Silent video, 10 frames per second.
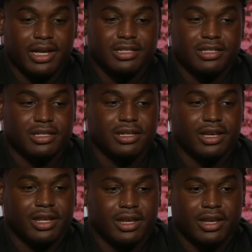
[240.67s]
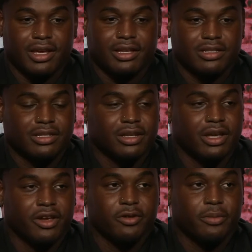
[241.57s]
I just look at it as
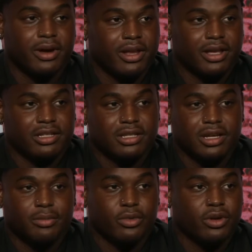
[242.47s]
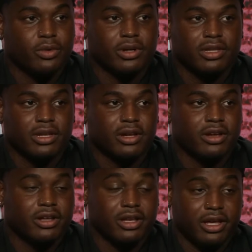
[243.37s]
everybody has done more work
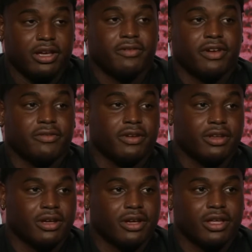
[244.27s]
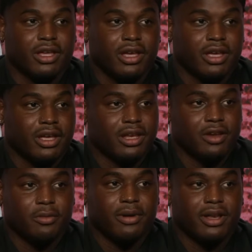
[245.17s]
than they have ever done, and
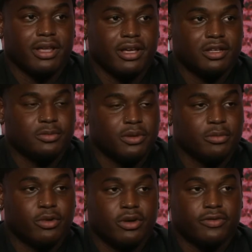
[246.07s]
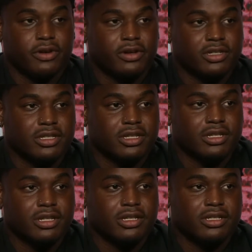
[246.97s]
everybody has put more focus
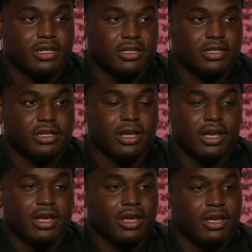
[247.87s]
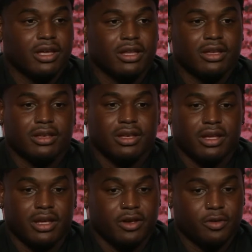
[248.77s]
into this season, and
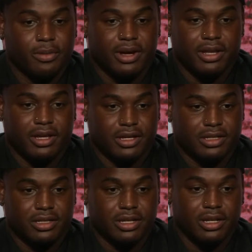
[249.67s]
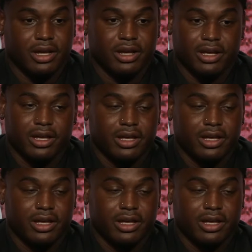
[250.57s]
everybody is like